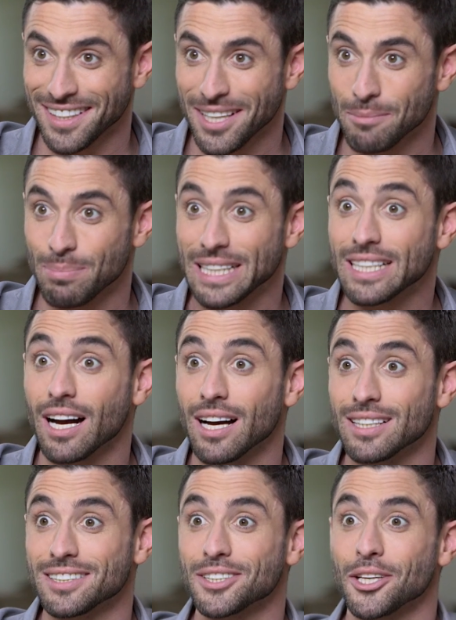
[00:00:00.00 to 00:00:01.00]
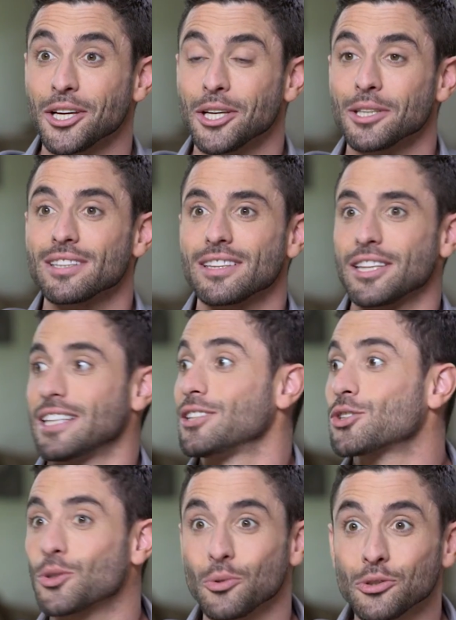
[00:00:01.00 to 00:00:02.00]
because
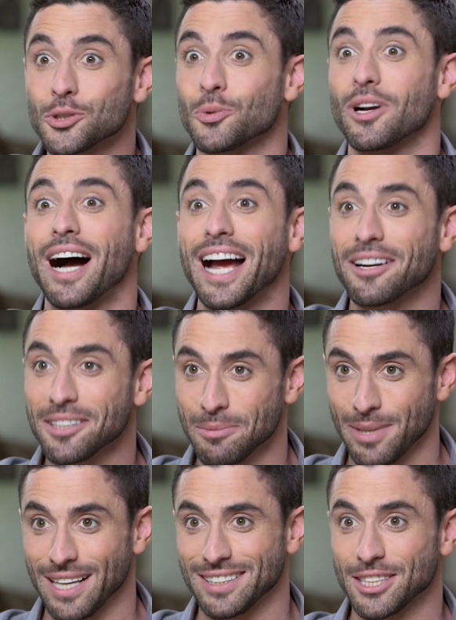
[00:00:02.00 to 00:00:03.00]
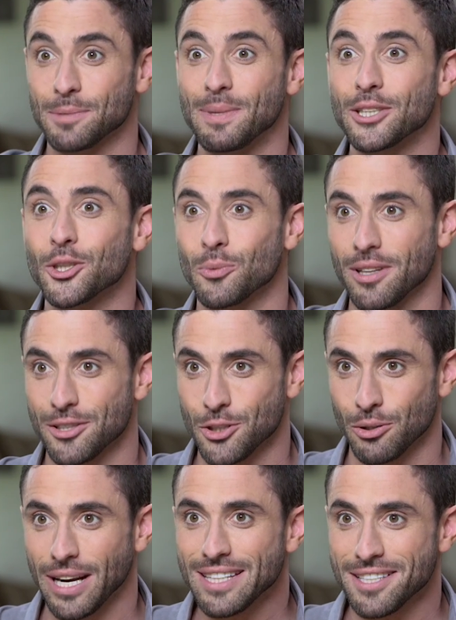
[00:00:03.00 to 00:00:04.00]
these schools were hiring me as a speaker with
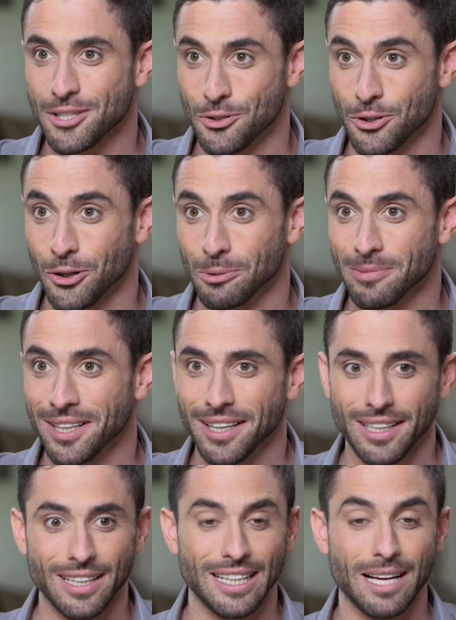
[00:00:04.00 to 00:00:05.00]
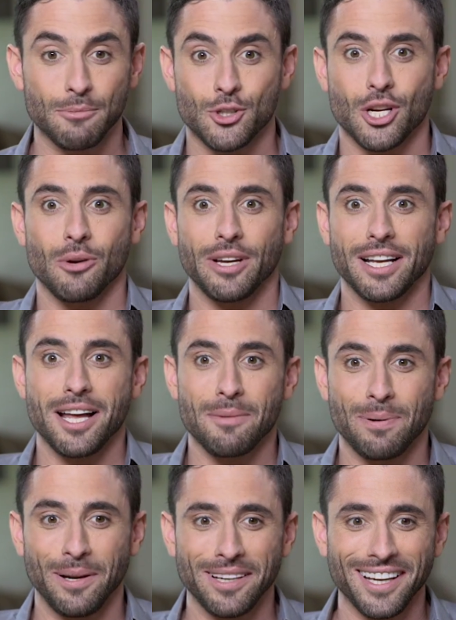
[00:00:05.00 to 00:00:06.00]
Tourette syndrome, and I'm showing
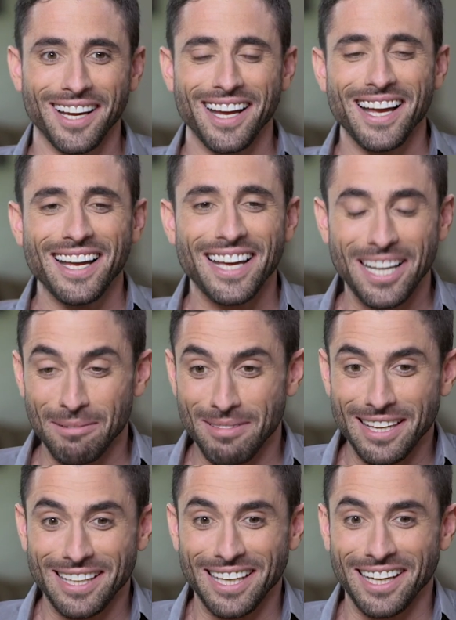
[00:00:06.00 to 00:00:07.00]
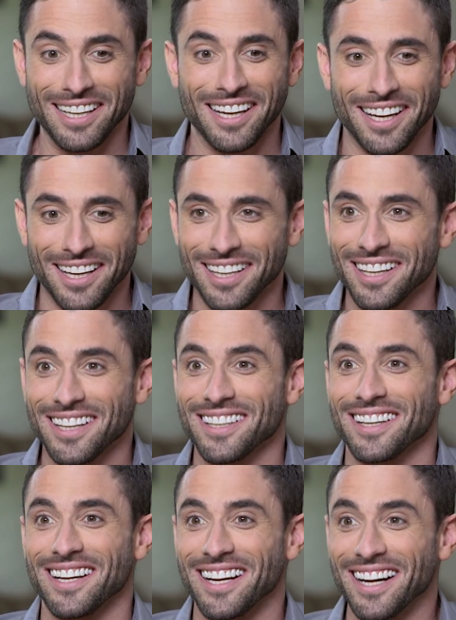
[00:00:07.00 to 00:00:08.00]
up, and I'm thinking,
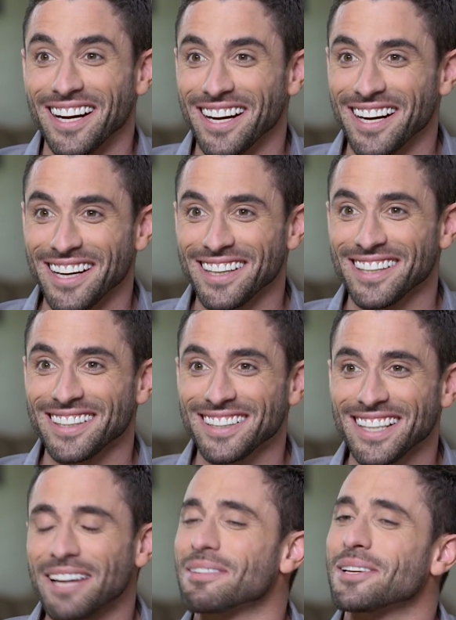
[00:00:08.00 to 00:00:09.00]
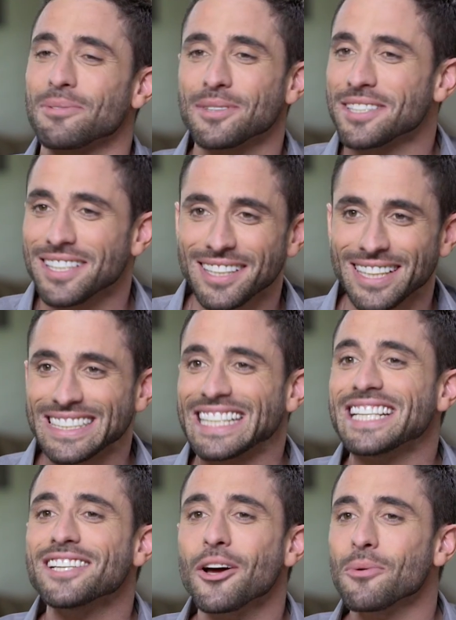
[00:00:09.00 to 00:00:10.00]
it was because I
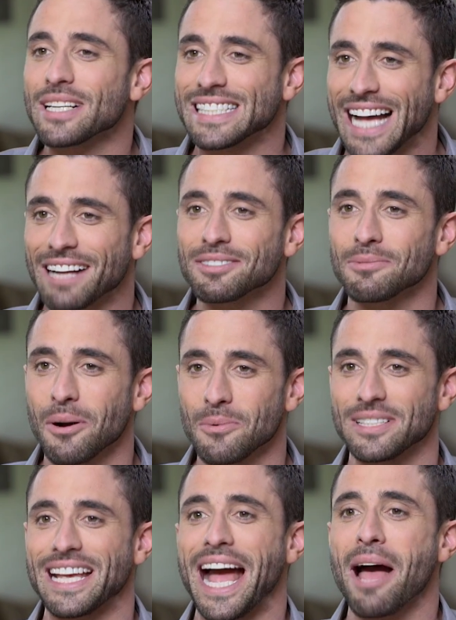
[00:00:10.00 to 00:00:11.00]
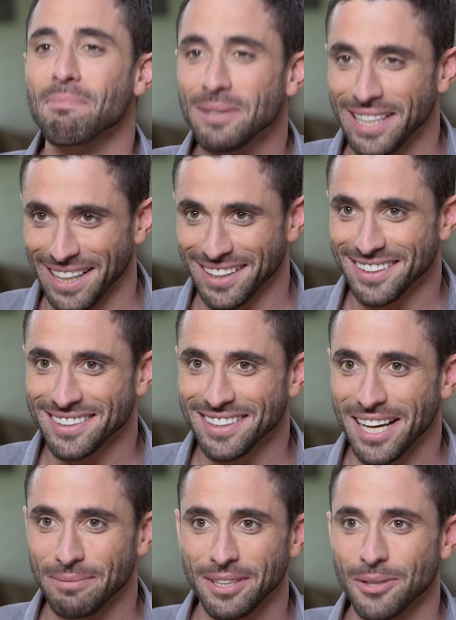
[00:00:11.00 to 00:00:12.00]
didn't know exactly what was happening.
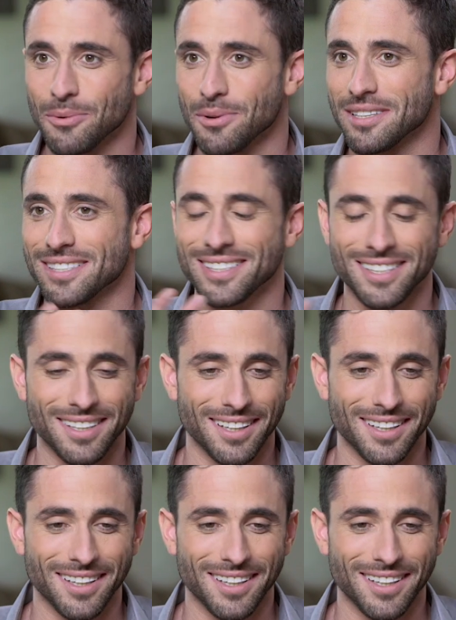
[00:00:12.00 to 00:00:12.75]
I mean, it was